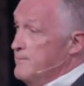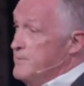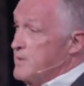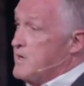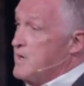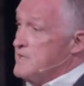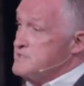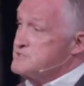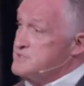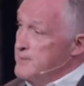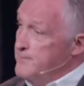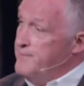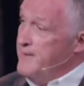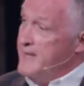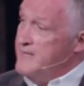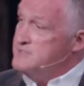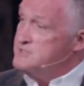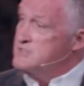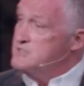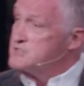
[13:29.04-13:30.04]
Because the
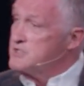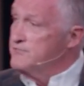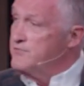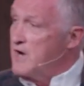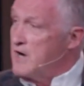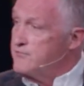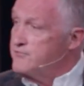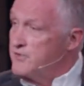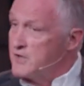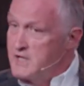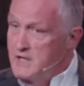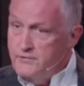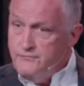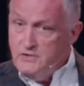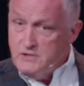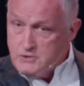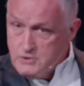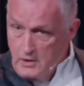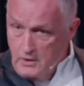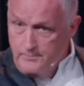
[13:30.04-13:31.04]
basis of our
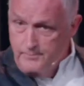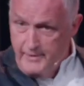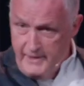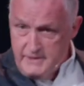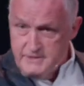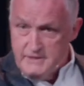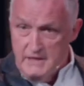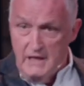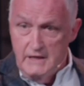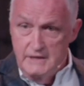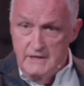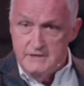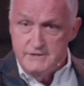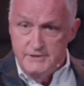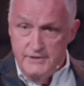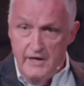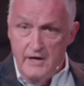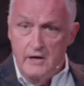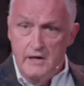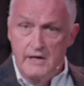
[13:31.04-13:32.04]
forgiveness, based on this
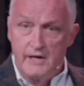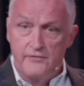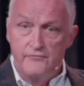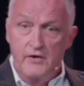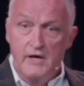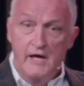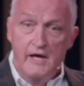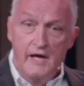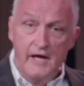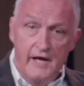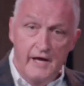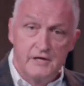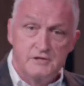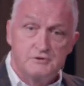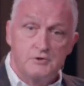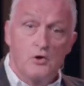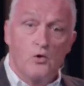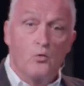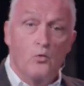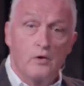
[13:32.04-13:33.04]
narrative,
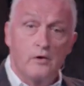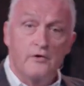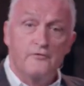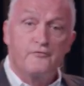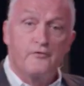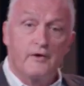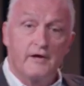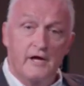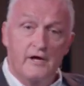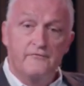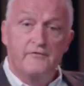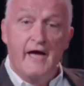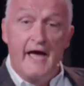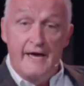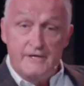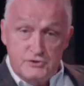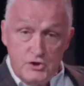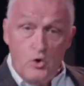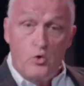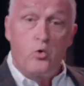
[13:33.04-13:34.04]
is we're to forgive
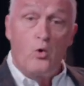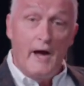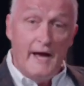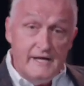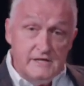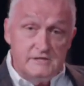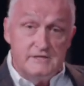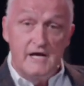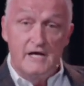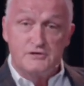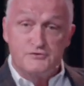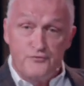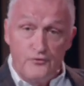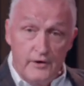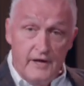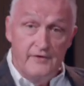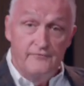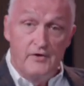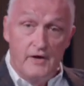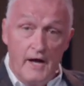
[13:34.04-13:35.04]
as Christ has
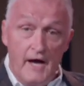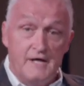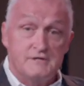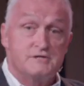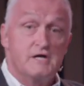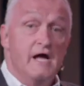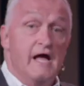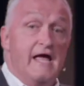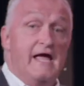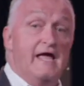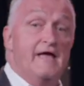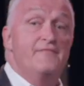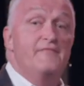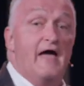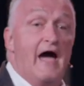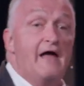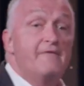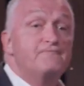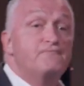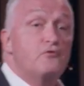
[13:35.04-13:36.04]
forgiven us. In
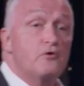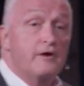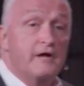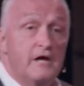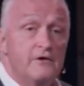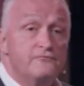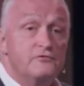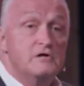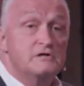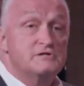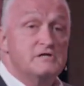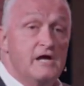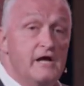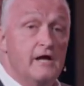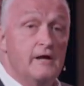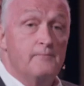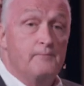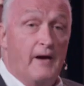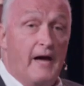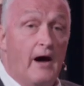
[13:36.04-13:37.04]
that forgiveness,
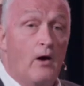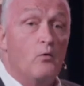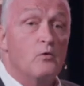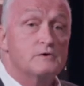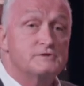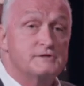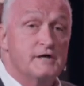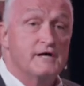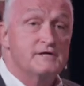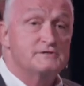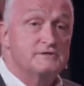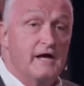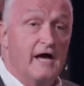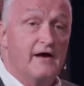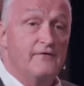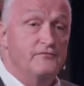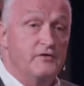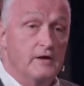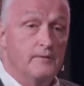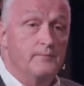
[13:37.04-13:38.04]
He empowers us to
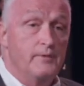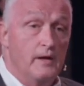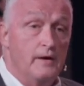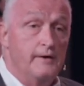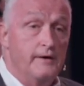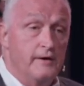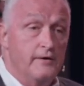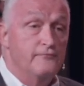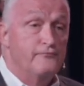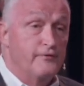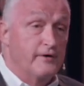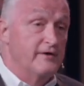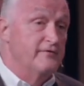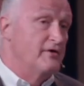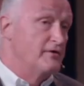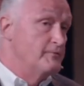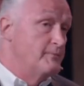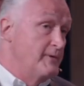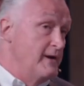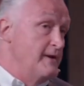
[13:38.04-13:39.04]
have the ability to forgive
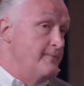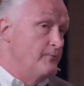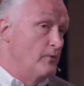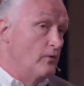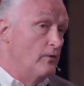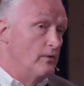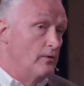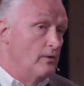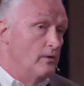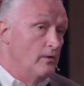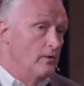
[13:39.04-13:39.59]
other people.